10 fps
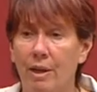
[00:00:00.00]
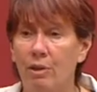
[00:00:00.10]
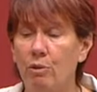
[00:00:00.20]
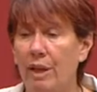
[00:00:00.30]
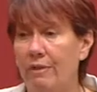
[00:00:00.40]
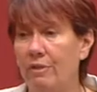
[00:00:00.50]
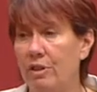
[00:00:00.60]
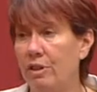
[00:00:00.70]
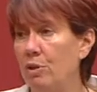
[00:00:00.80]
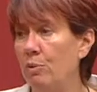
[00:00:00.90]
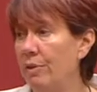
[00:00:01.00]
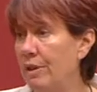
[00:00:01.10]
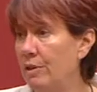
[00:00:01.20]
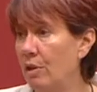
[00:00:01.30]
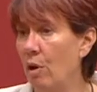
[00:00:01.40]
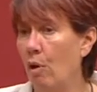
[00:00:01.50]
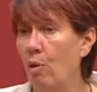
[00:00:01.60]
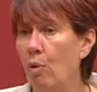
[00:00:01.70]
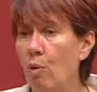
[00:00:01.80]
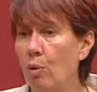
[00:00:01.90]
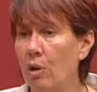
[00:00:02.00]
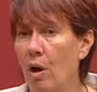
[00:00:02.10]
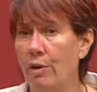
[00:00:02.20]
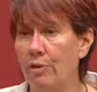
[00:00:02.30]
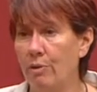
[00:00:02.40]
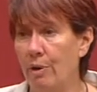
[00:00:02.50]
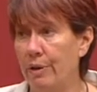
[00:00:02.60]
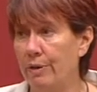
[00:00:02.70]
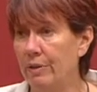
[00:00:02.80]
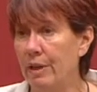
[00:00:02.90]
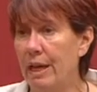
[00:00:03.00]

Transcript: you'll have to deal with this all on your own.